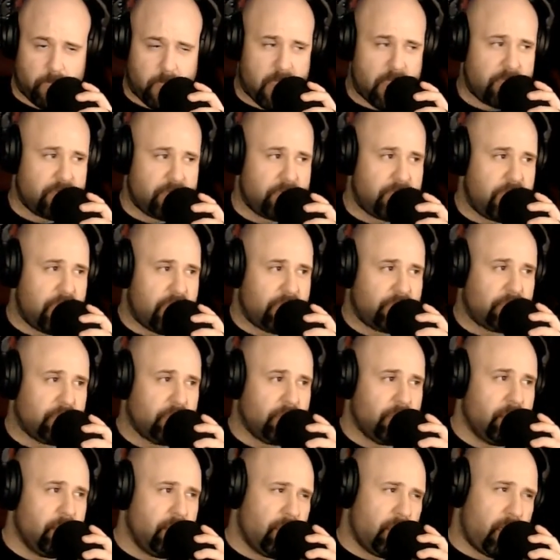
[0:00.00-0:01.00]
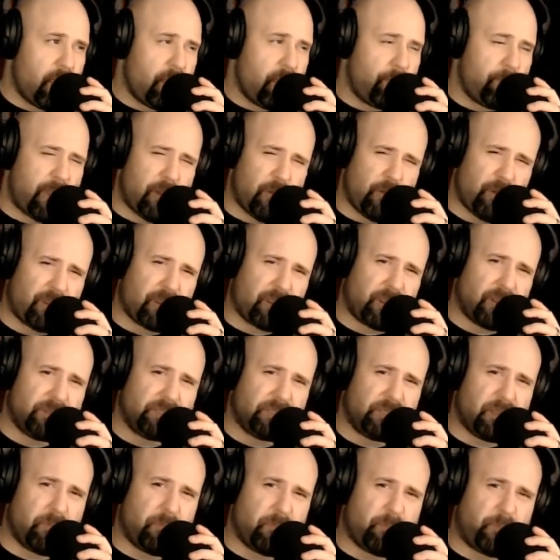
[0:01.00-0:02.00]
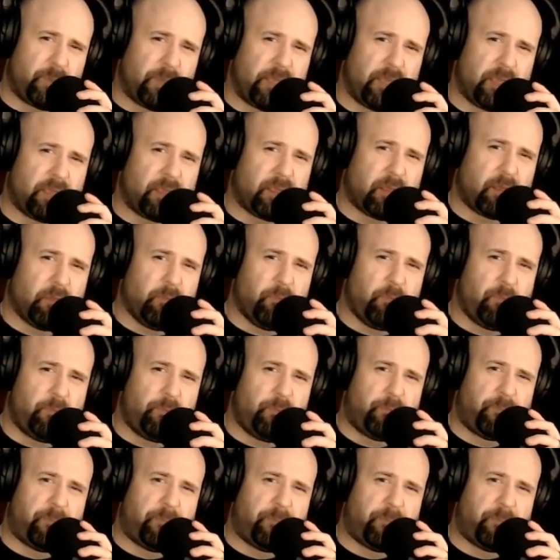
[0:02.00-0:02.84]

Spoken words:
And yet America's the big